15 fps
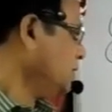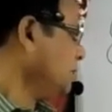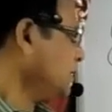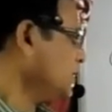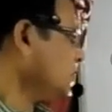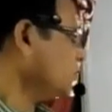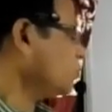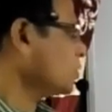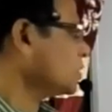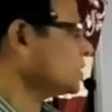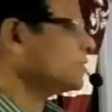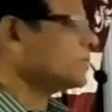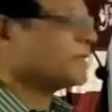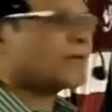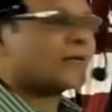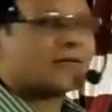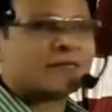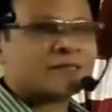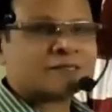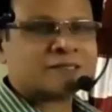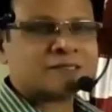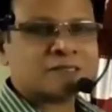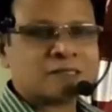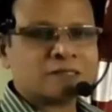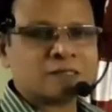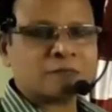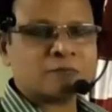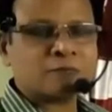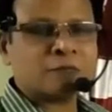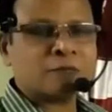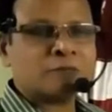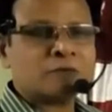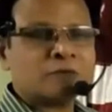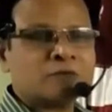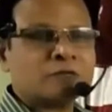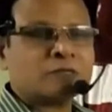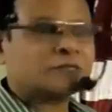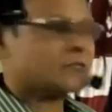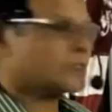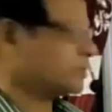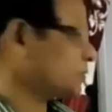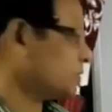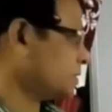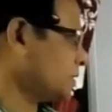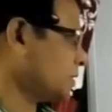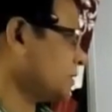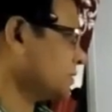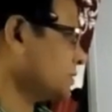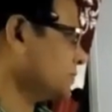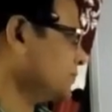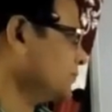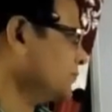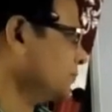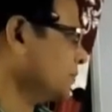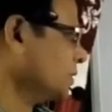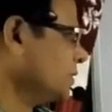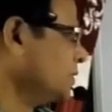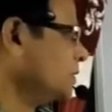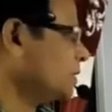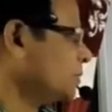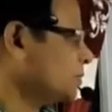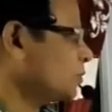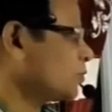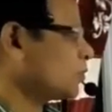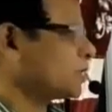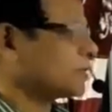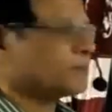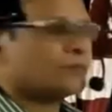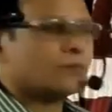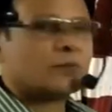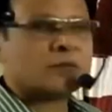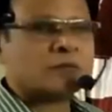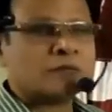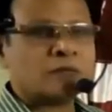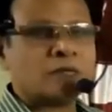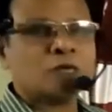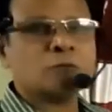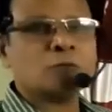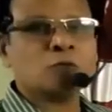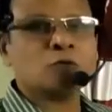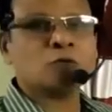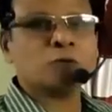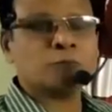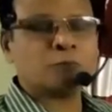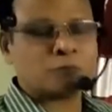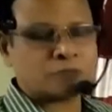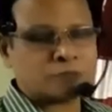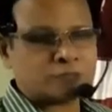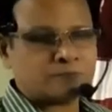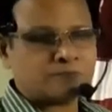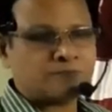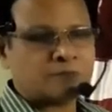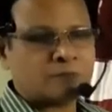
Now, what are the characteristics of embryonic stem cells? Number one, they are pluripotent.